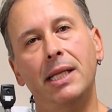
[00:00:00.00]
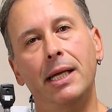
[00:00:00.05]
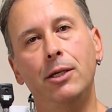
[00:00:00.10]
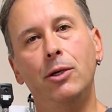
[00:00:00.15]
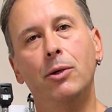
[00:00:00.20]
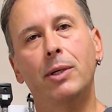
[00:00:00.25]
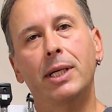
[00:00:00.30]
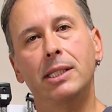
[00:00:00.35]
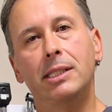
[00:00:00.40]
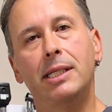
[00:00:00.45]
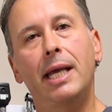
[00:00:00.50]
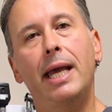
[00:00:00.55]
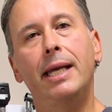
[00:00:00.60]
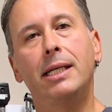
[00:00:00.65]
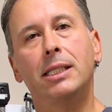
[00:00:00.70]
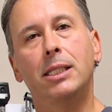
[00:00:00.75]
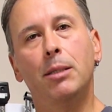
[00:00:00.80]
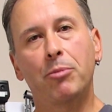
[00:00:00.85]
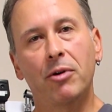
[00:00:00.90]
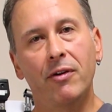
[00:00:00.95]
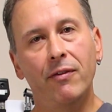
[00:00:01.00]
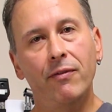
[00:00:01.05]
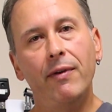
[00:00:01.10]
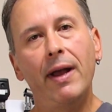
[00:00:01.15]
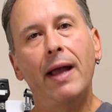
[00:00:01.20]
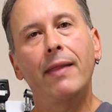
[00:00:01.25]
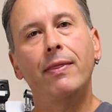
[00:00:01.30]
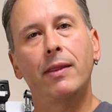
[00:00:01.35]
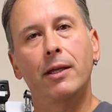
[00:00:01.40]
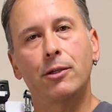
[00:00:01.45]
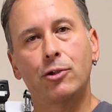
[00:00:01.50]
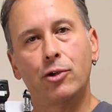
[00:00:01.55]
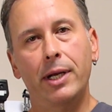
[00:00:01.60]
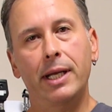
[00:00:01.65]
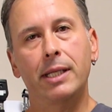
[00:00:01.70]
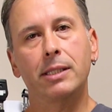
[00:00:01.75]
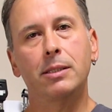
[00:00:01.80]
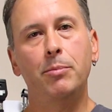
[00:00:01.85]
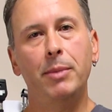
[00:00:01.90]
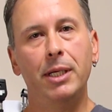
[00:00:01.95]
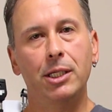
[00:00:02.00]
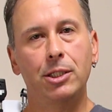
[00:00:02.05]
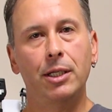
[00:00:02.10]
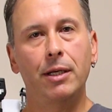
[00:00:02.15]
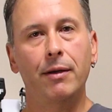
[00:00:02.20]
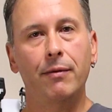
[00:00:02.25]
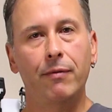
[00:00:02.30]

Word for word: that you can take to prevent the transmission